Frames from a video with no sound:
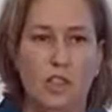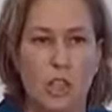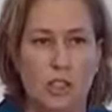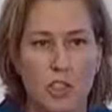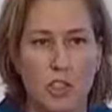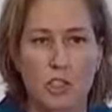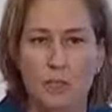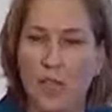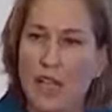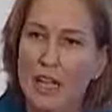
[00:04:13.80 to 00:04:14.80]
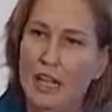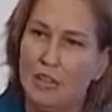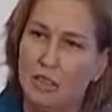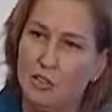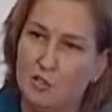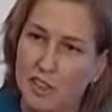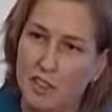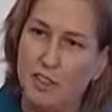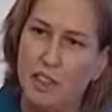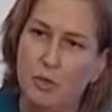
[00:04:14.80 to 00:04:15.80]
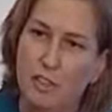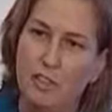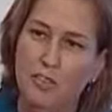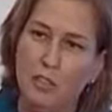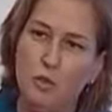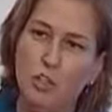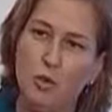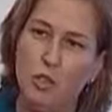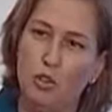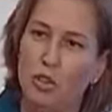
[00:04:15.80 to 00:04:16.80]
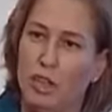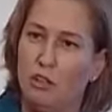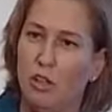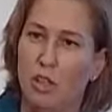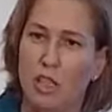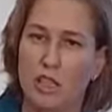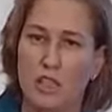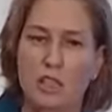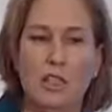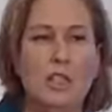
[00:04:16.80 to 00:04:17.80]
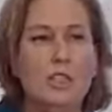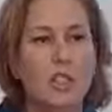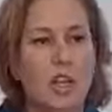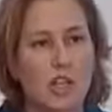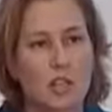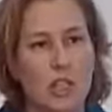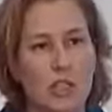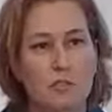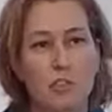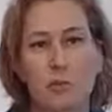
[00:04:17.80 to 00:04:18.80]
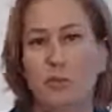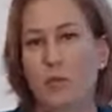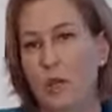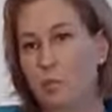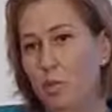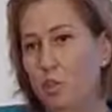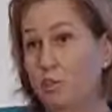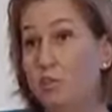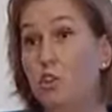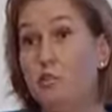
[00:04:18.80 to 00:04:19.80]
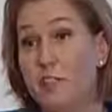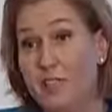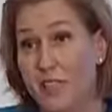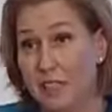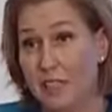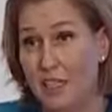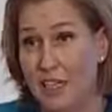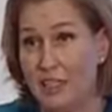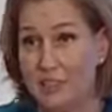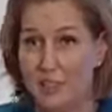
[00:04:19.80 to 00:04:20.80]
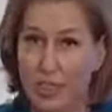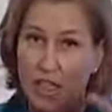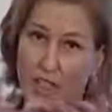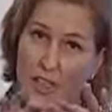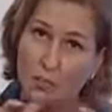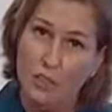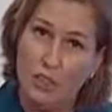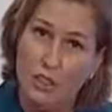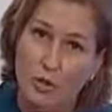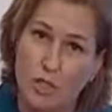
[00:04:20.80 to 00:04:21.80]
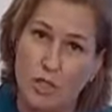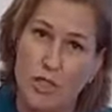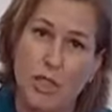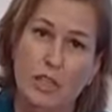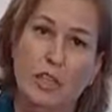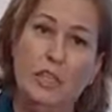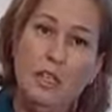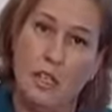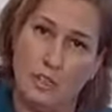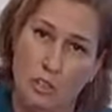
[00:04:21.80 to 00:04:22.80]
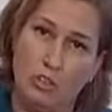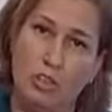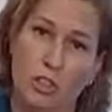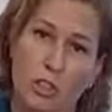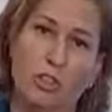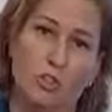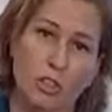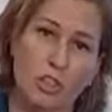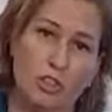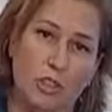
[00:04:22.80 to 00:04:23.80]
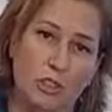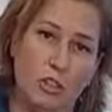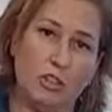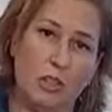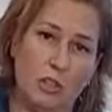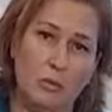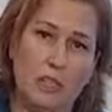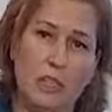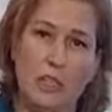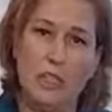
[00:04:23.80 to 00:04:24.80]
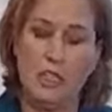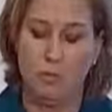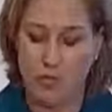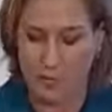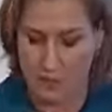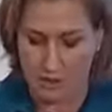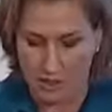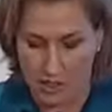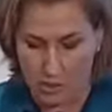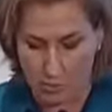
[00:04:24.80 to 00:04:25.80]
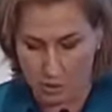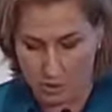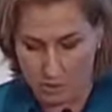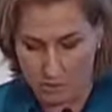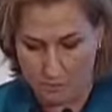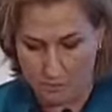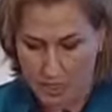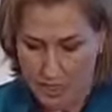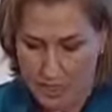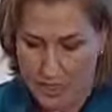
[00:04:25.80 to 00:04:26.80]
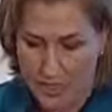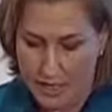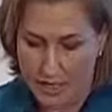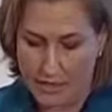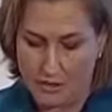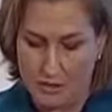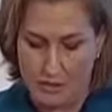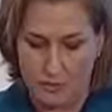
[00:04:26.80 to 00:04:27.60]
challenges. And at first, I believe that we should look at all these challenges from a point of view of a satellite. And we need to see not only the region, not only the Middle East, but the entire world. And